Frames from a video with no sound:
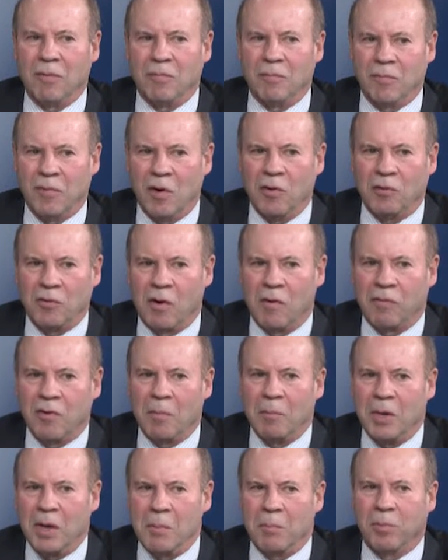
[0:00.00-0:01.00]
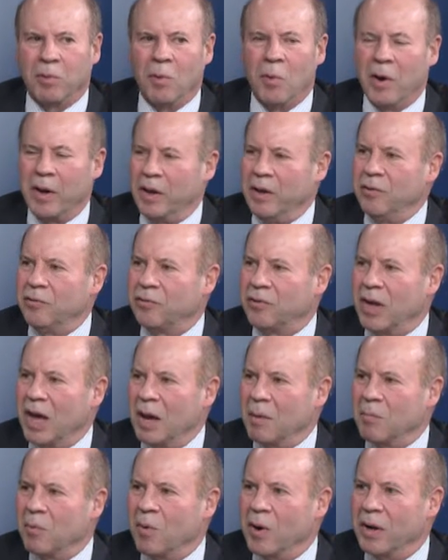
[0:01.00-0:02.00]
first of all, from the employee's
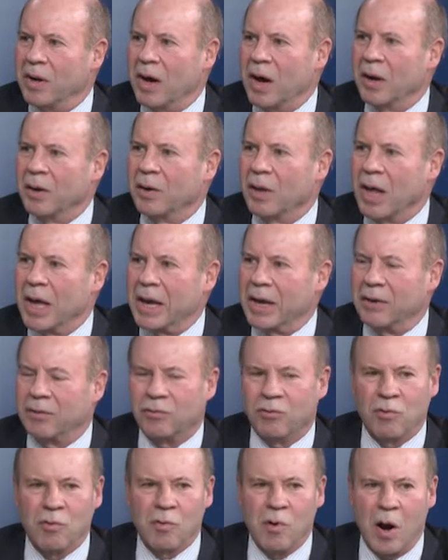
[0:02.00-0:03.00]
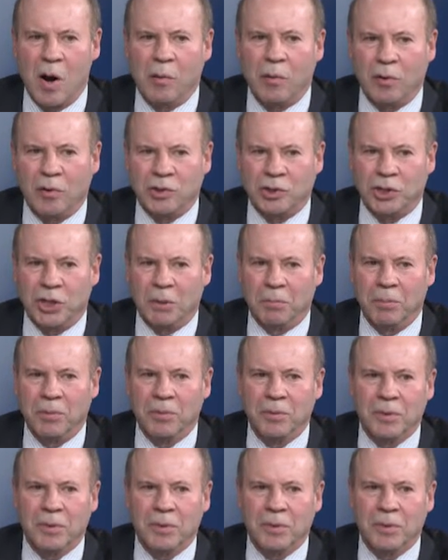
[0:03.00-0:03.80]
standpoint, unlike true ownership,